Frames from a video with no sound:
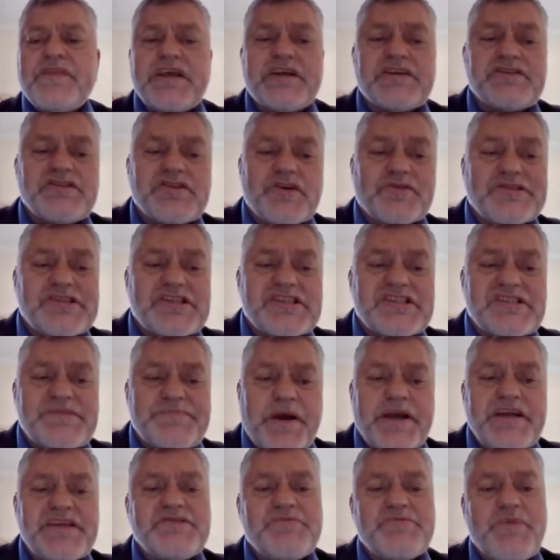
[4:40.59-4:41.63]
There is also
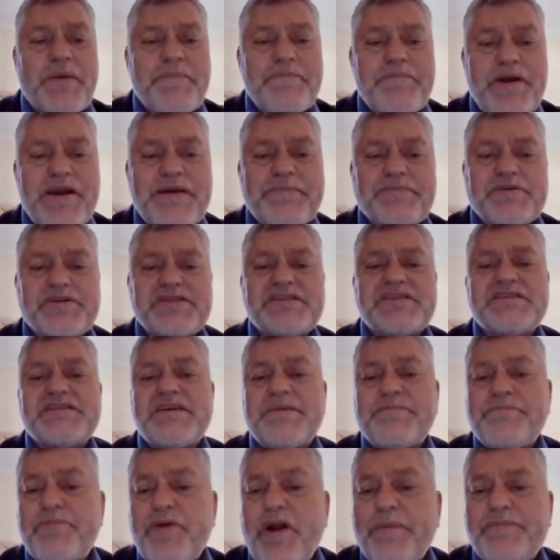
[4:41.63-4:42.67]
space where big
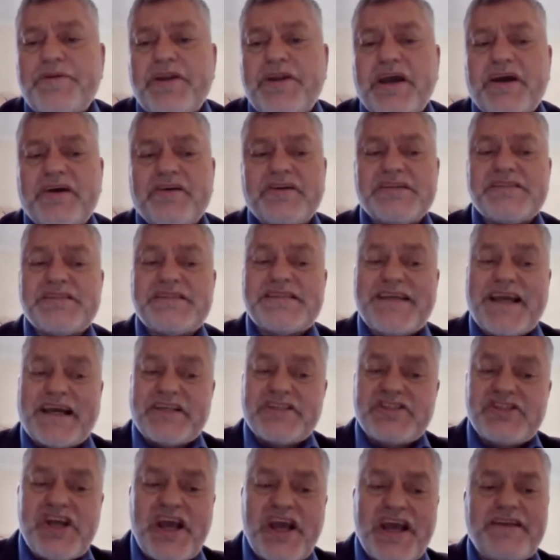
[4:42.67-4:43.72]
business and property owners
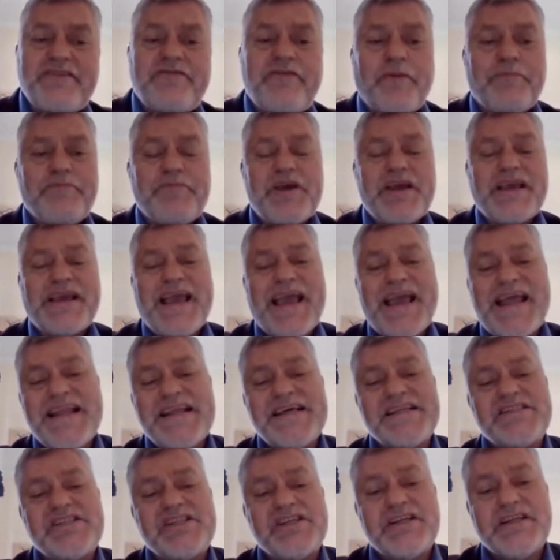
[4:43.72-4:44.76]
can change from being
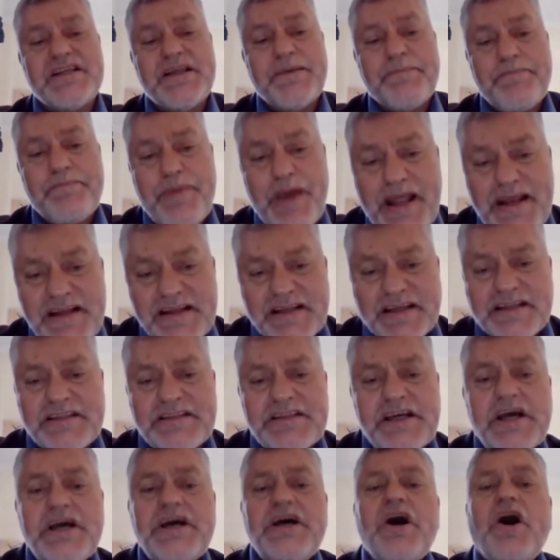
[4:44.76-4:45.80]
energy dependent